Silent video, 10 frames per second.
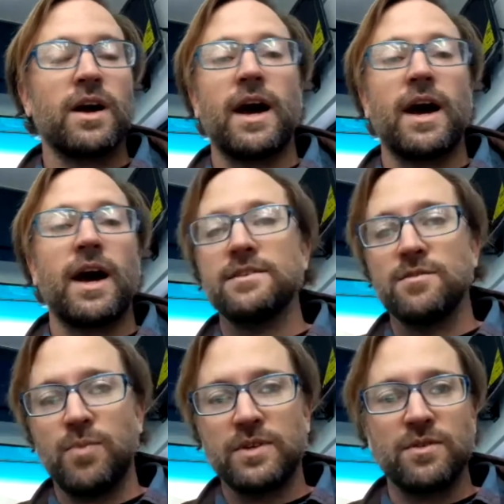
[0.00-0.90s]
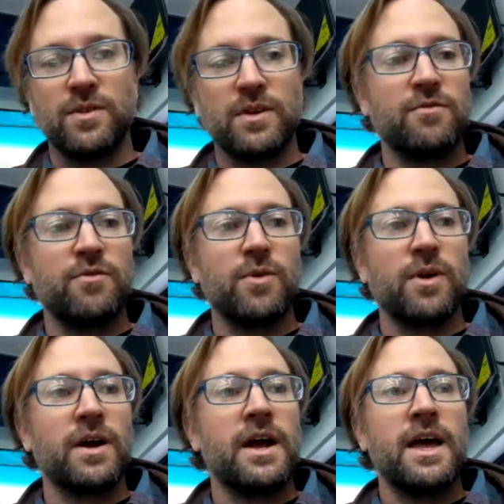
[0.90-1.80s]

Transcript: kinds of books you're looking for.